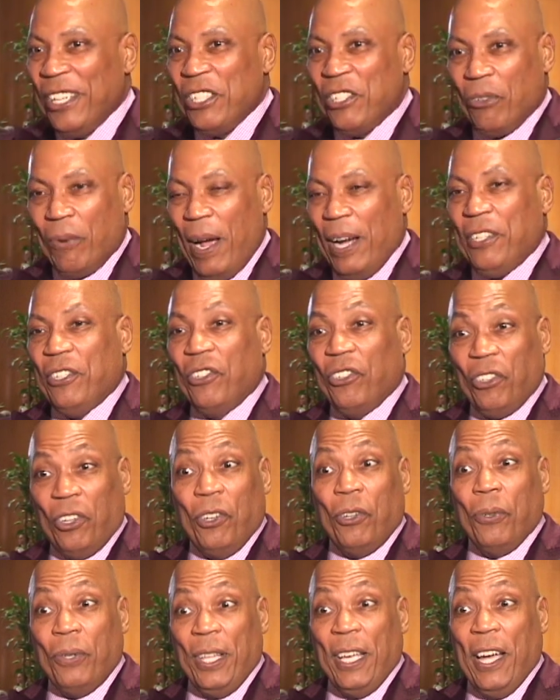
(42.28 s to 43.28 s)
Directors are
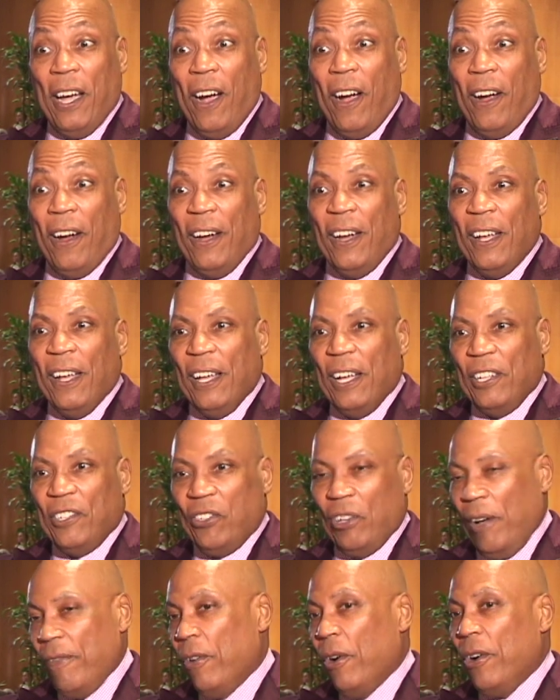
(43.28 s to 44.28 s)
who they are. And
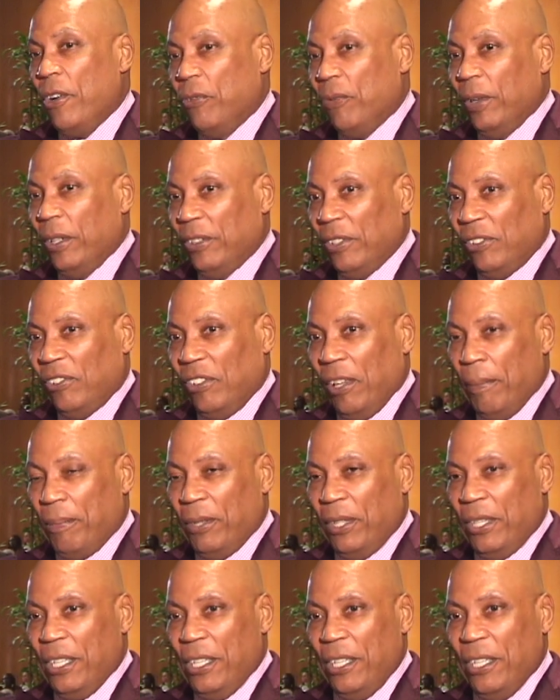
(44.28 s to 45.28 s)
so I've always felt
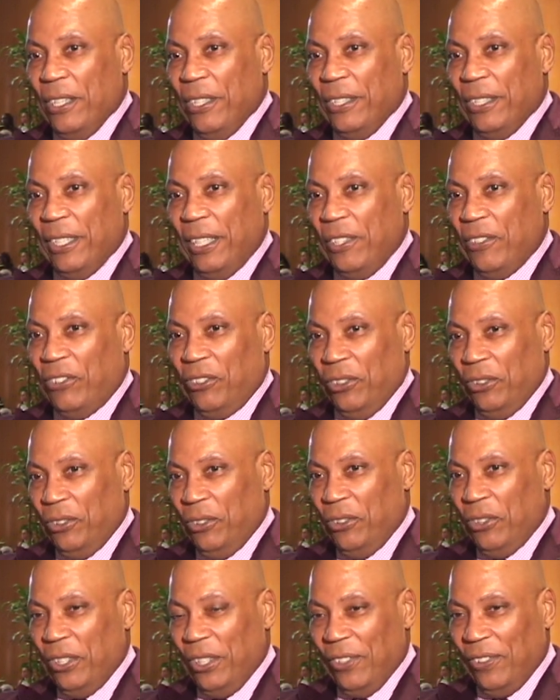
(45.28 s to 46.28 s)
accepted here, and I still
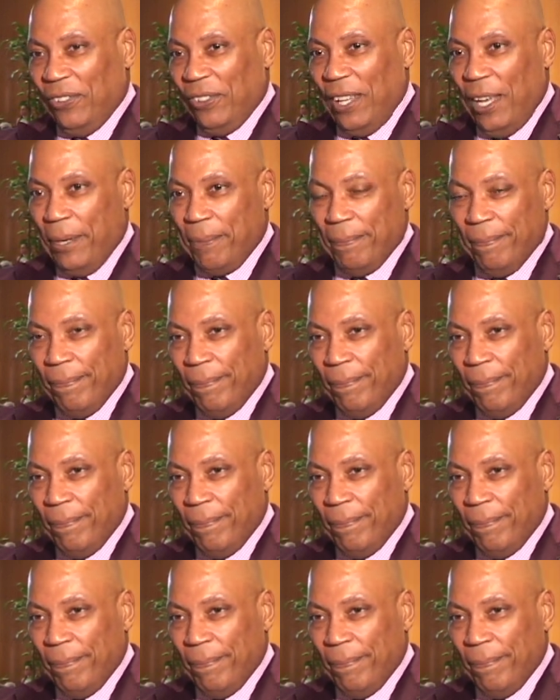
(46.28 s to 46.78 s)
do to this day.